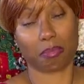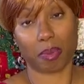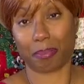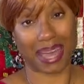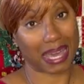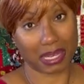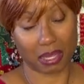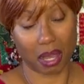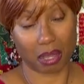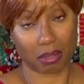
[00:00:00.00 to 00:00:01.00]
batting
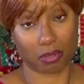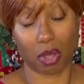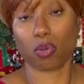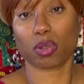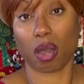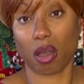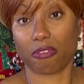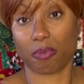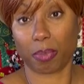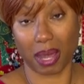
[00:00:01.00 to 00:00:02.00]
low loft
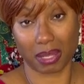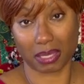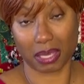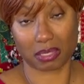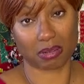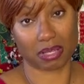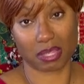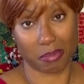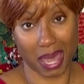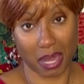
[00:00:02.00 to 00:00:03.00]
polyester as the
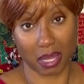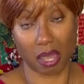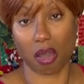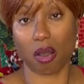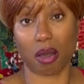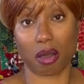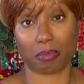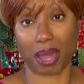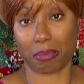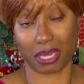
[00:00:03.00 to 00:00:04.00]
batting on my
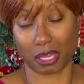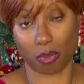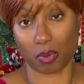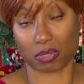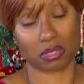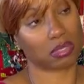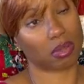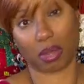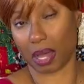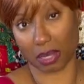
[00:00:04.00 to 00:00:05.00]
Minky quilts is
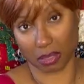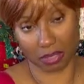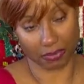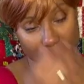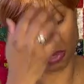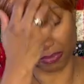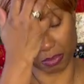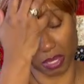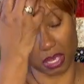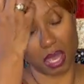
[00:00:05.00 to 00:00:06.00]
highly sufficient for
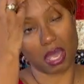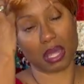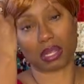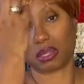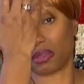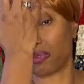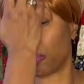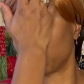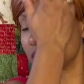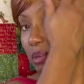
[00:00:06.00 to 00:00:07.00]
me, and I think for
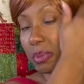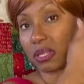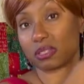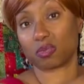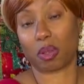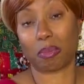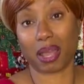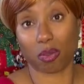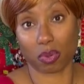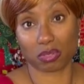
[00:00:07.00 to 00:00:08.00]
most of the places where my
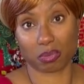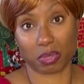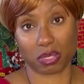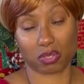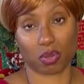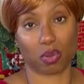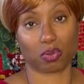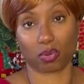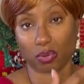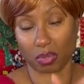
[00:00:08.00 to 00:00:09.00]
quilts are being sold
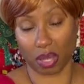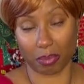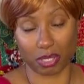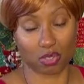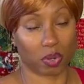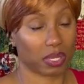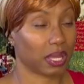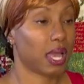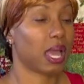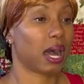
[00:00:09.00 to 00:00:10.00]
or enjoyed,
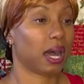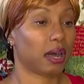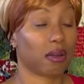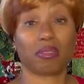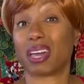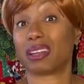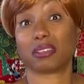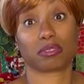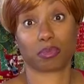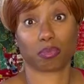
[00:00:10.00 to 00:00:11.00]
that is